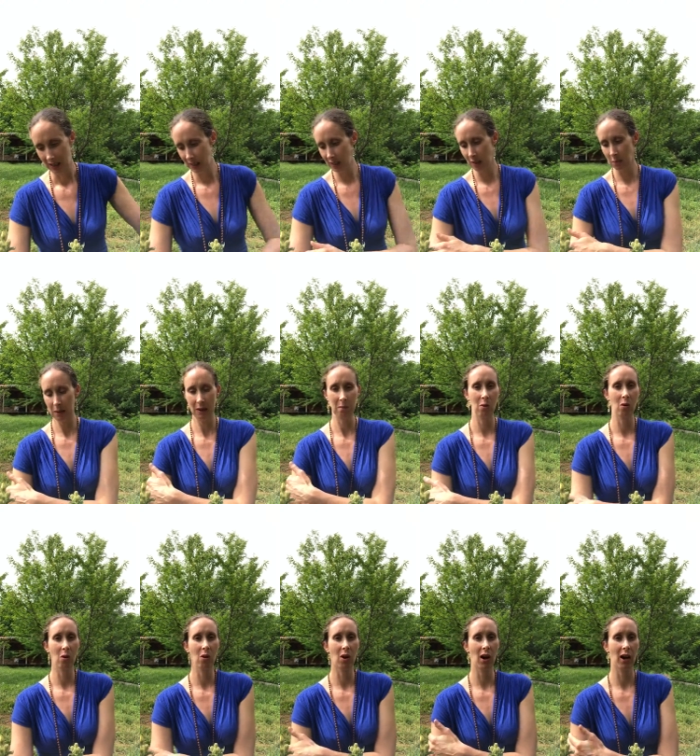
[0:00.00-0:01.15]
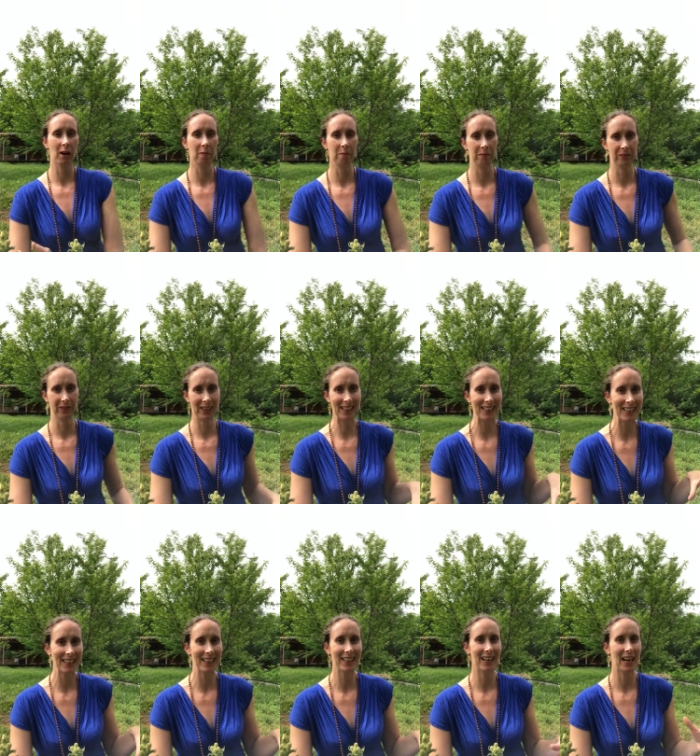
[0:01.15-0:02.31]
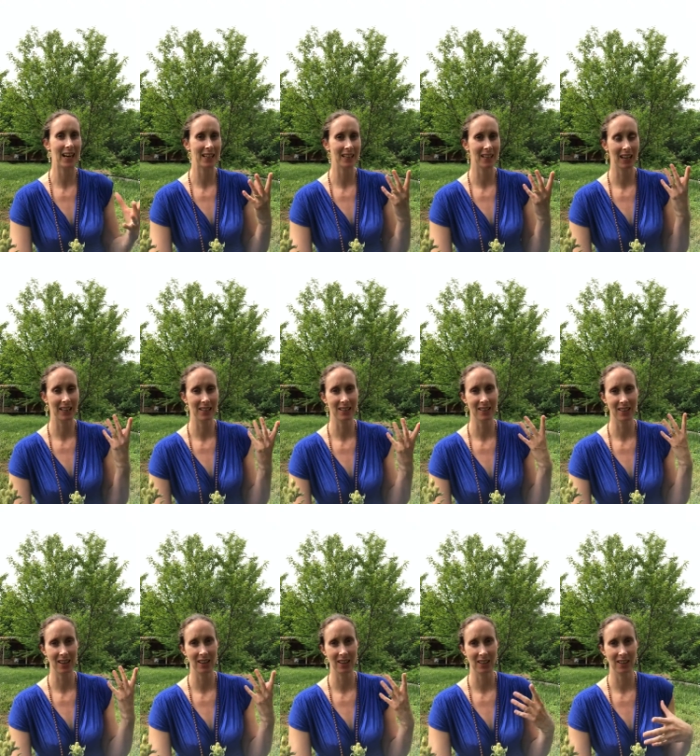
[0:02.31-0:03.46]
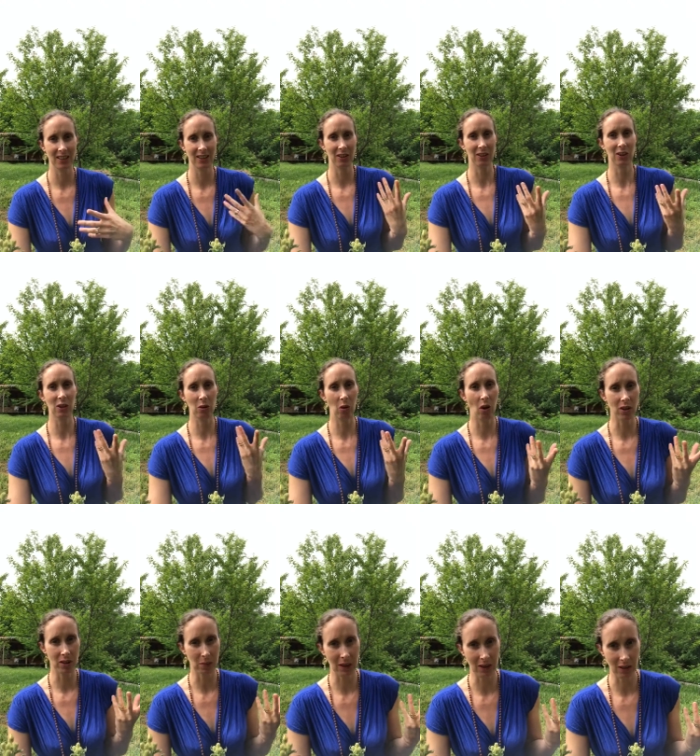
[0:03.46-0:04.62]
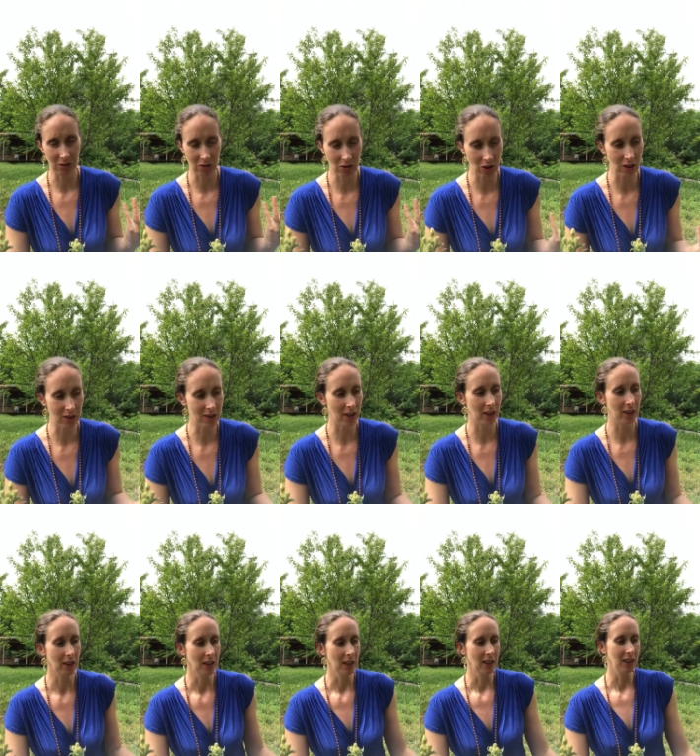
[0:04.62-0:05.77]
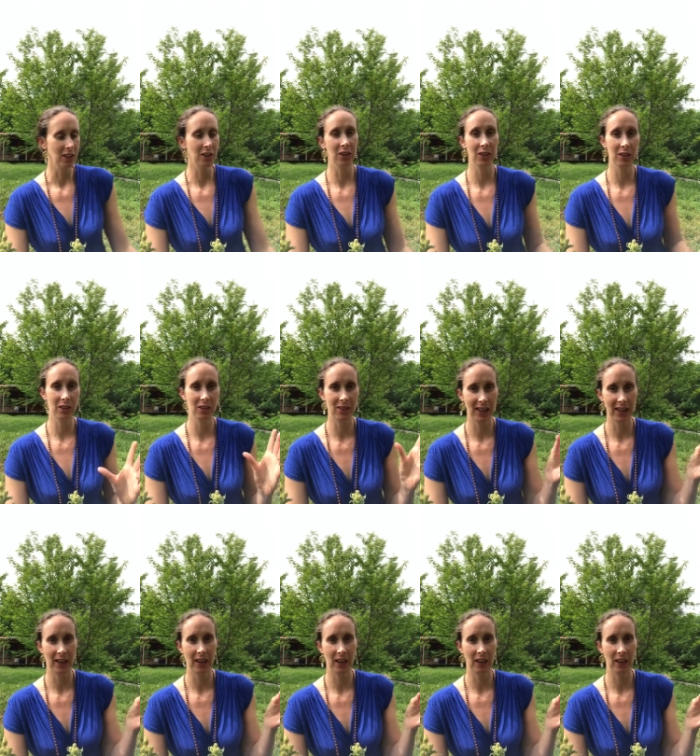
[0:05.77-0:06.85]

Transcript: a little bit more um, clear and, and uh, you know, you are speaking your truth. So, you know, you, you take